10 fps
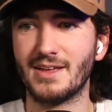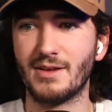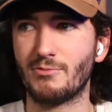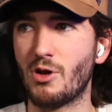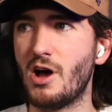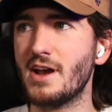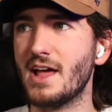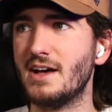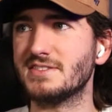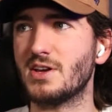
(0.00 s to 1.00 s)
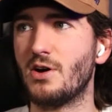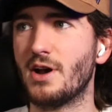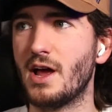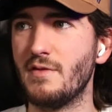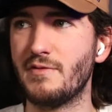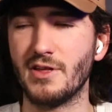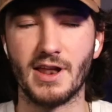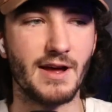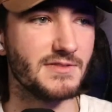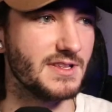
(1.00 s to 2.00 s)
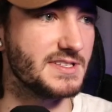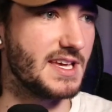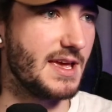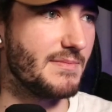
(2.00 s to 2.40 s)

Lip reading: Ron, how's it going? How you feeling after this game?